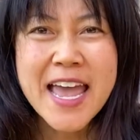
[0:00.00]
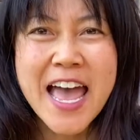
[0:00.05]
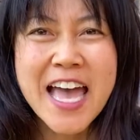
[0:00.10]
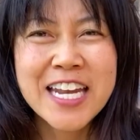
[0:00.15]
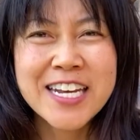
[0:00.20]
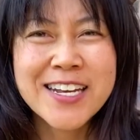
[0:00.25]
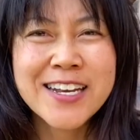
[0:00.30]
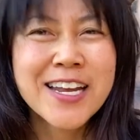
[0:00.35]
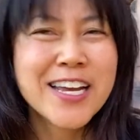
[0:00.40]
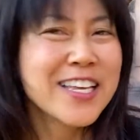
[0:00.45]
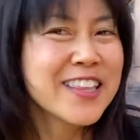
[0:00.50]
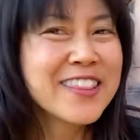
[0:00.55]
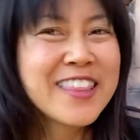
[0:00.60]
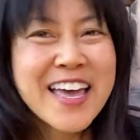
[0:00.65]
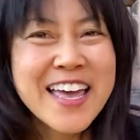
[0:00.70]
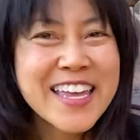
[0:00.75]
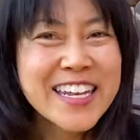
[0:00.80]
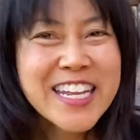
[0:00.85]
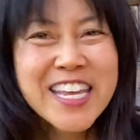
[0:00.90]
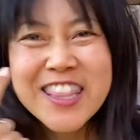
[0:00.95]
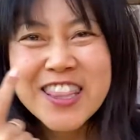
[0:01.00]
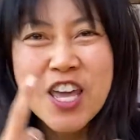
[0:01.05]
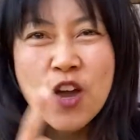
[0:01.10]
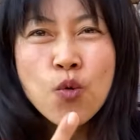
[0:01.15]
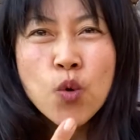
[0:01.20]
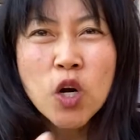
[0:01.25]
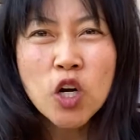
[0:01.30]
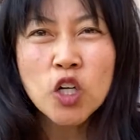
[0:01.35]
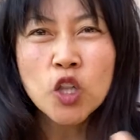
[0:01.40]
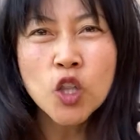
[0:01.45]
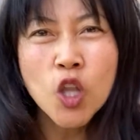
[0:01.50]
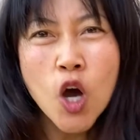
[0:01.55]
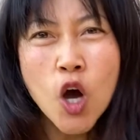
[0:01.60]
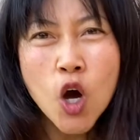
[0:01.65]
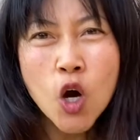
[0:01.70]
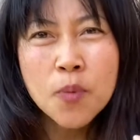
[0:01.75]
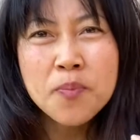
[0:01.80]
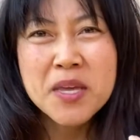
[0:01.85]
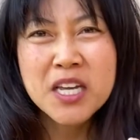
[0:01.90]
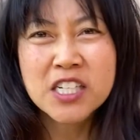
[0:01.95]
and then they work
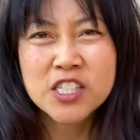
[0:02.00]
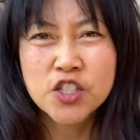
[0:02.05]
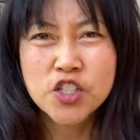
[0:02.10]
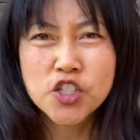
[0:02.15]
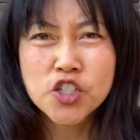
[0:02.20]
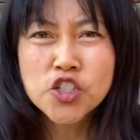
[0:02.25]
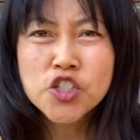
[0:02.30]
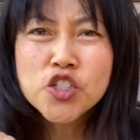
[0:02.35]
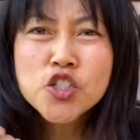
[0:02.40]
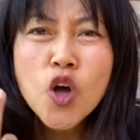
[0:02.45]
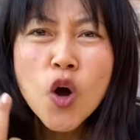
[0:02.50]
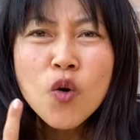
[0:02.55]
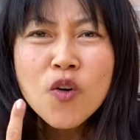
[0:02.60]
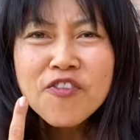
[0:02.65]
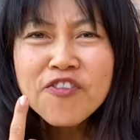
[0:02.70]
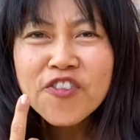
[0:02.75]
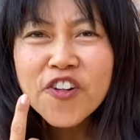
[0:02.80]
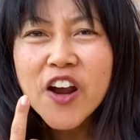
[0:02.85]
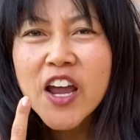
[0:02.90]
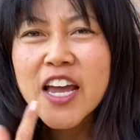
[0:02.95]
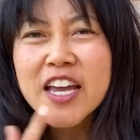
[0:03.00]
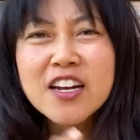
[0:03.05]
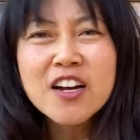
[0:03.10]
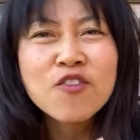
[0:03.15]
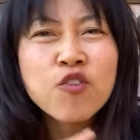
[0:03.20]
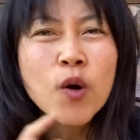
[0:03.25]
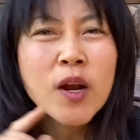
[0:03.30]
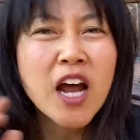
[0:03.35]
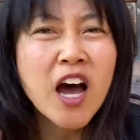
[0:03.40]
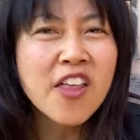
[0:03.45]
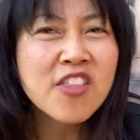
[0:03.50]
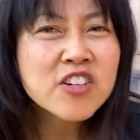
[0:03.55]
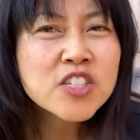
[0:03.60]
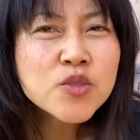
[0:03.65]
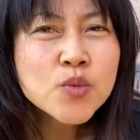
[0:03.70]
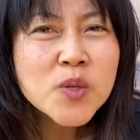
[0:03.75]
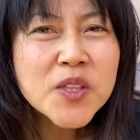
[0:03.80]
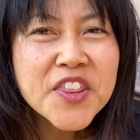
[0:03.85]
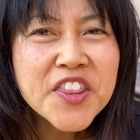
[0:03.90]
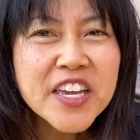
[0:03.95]
alone because they're so afraid of what
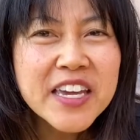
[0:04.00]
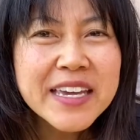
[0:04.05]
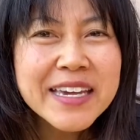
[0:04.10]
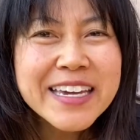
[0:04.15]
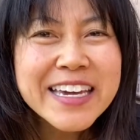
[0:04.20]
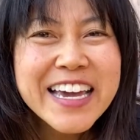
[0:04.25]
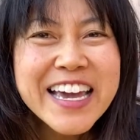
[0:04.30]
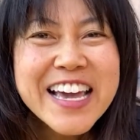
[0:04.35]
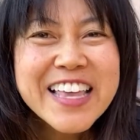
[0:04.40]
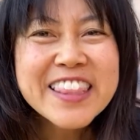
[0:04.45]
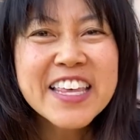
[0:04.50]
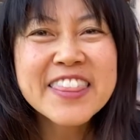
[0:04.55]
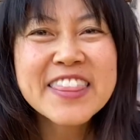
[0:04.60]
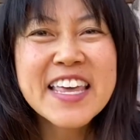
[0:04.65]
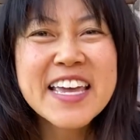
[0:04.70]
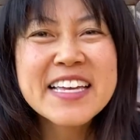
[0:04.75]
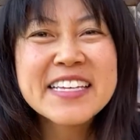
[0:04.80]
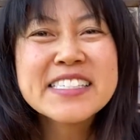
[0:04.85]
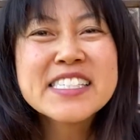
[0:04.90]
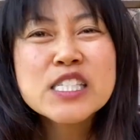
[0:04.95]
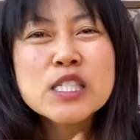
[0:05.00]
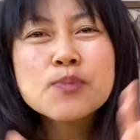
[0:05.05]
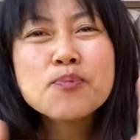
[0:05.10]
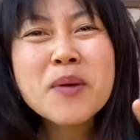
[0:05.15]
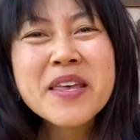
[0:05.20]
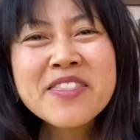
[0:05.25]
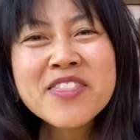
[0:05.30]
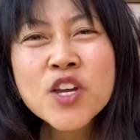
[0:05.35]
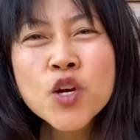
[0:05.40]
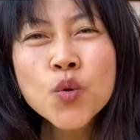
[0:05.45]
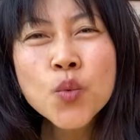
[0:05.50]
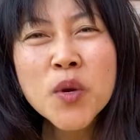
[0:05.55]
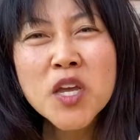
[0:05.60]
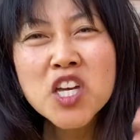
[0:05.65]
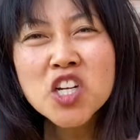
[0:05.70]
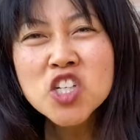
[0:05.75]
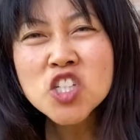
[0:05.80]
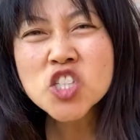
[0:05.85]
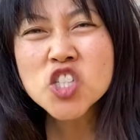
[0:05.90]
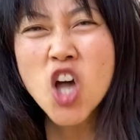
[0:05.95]
others will think that they spin their
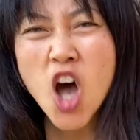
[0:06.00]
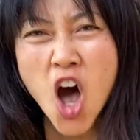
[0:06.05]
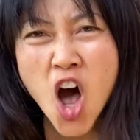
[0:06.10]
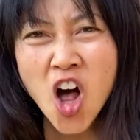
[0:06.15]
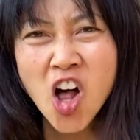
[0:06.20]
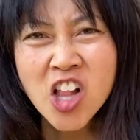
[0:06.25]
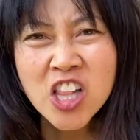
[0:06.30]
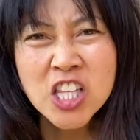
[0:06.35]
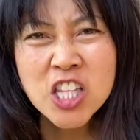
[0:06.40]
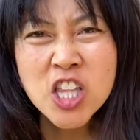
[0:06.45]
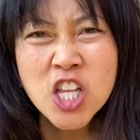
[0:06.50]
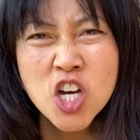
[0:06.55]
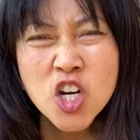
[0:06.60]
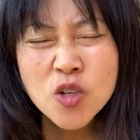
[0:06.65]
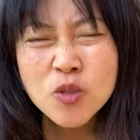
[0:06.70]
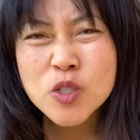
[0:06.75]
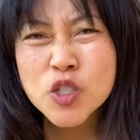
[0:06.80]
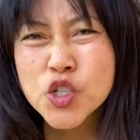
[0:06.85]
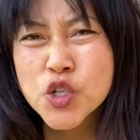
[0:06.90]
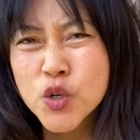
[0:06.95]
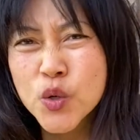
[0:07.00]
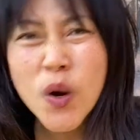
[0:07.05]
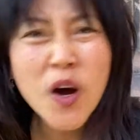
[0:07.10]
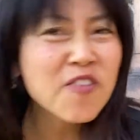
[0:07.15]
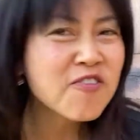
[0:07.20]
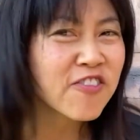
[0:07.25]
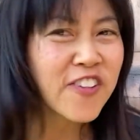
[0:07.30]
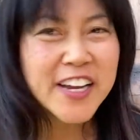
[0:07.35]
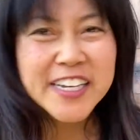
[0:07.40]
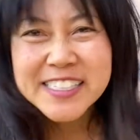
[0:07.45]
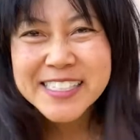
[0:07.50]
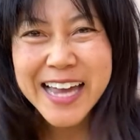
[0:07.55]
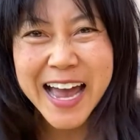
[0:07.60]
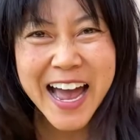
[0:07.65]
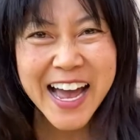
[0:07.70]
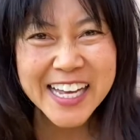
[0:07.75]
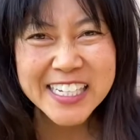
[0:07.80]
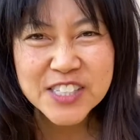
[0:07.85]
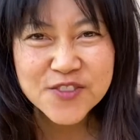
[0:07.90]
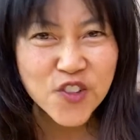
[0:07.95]
wheels all alone, too afraid to
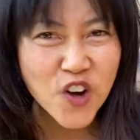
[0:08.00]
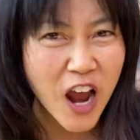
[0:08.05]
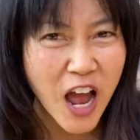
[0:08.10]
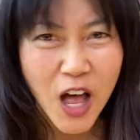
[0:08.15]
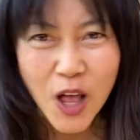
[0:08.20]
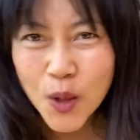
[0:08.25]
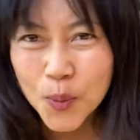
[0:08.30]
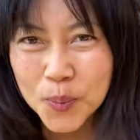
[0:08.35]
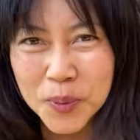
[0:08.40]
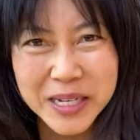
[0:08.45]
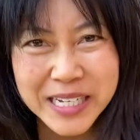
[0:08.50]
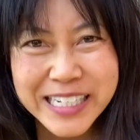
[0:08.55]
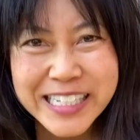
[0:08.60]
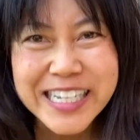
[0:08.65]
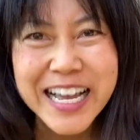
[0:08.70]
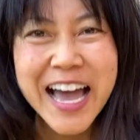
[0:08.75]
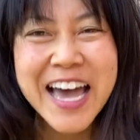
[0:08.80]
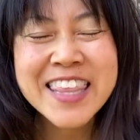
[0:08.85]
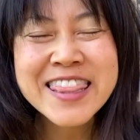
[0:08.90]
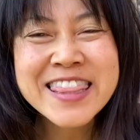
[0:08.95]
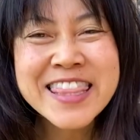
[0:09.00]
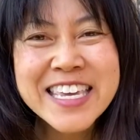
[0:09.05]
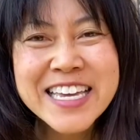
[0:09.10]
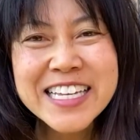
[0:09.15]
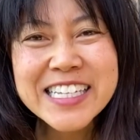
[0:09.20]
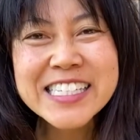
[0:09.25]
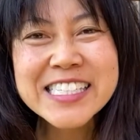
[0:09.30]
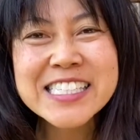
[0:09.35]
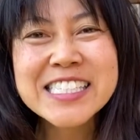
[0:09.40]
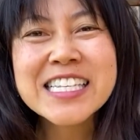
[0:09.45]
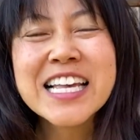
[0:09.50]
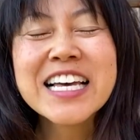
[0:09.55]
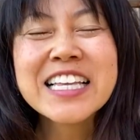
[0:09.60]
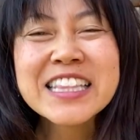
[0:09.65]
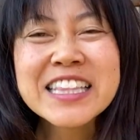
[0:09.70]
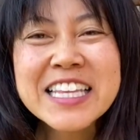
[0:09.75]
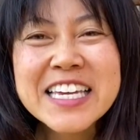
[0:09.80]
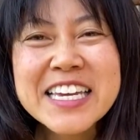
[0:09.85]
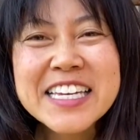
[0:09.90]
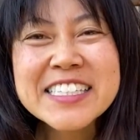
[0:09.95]
ask for help. And this
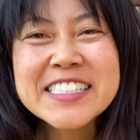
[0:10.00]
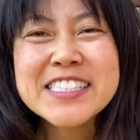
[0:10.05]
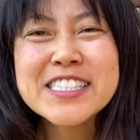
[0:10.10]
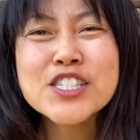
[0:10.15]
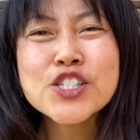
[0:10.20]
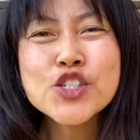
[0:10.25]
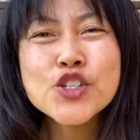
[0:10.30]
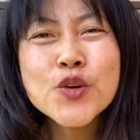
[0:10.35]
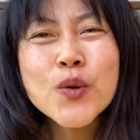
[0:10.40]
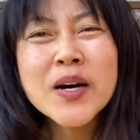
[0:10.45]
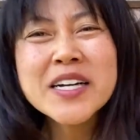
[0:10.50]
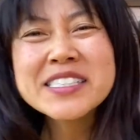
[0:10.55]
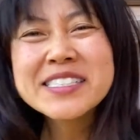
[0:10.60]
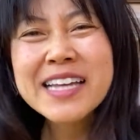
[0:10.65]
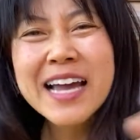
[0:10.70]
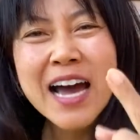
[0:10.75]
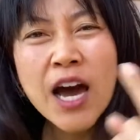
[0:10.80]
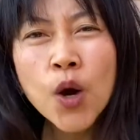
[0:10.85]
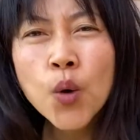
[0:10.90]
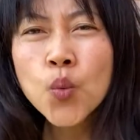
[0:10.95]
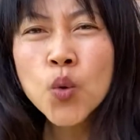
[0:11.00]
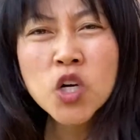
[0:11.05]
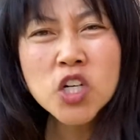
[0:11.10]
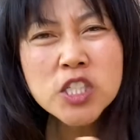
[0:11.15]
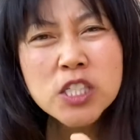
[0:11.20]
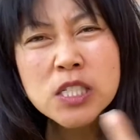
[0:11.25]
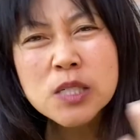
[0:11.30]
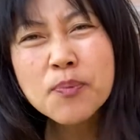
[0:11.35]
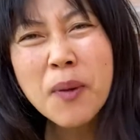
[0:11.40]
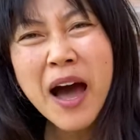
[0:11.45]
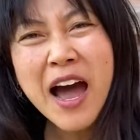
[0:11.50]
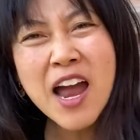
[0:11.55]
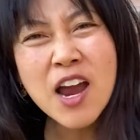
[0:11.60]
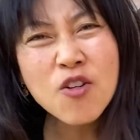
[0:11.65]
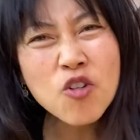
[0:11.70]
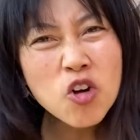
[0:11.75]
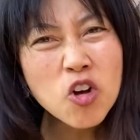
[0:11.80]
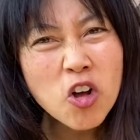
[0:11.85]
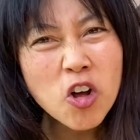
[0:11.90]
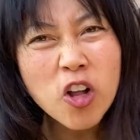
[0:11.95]
leads to a downward
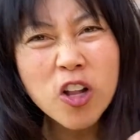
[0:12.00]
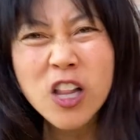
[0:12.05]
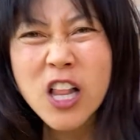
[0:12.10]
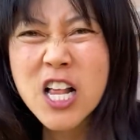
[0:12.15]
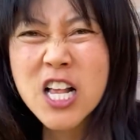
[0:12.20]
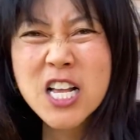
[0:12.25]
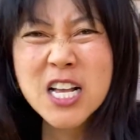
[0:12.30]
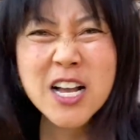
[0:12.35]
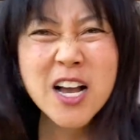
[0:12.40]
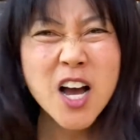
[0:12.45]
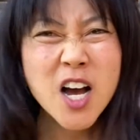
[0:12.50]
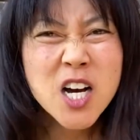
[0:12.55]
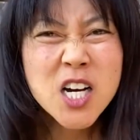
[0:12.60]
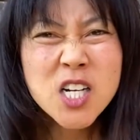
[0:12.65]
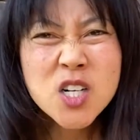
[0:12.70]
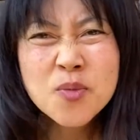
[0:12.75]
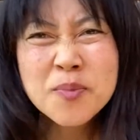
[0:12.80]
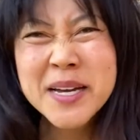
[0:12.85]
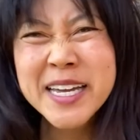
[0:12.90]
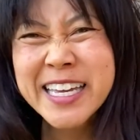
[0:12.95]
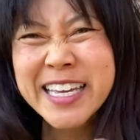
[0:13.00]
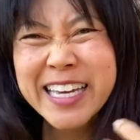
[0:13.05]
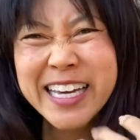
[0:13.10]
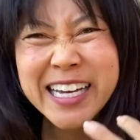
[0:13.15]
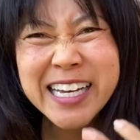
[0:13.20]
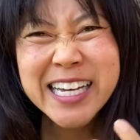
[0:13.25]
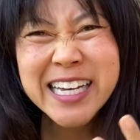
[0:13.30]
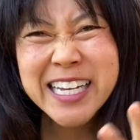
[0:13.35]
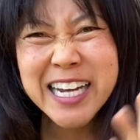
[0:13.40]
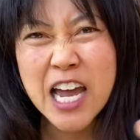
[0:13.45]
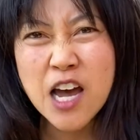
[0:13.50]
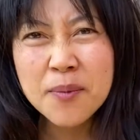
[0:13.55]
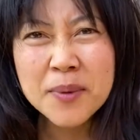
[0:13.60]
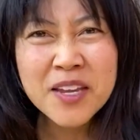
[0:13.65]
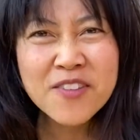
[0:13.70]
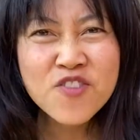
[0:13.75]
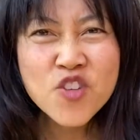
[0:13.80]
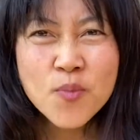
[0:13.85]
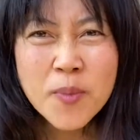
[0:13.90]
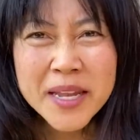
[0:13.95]
spiral. Oh my God, how
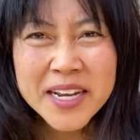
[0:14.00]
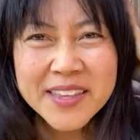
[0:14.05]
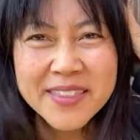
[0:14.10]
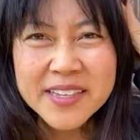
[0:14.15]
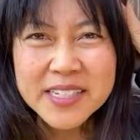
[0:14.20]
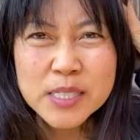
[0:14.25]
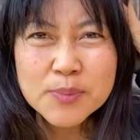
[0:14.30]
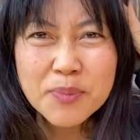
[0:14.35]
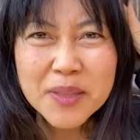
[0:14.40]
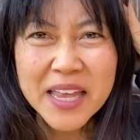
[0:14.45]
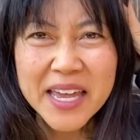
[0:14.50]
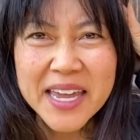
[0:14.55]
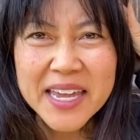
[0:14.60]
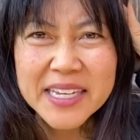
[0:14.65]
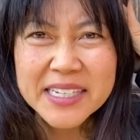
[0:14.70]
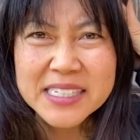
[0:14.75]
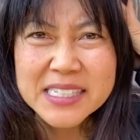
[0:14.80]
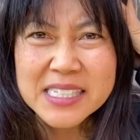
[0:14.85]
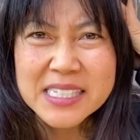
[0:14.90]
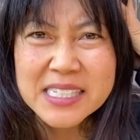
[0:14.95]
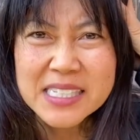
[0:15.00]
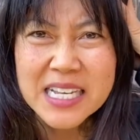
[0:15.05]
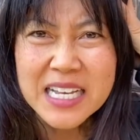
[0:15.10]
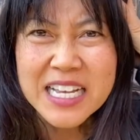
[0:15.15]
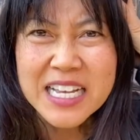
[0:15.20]
many of you have been in this place?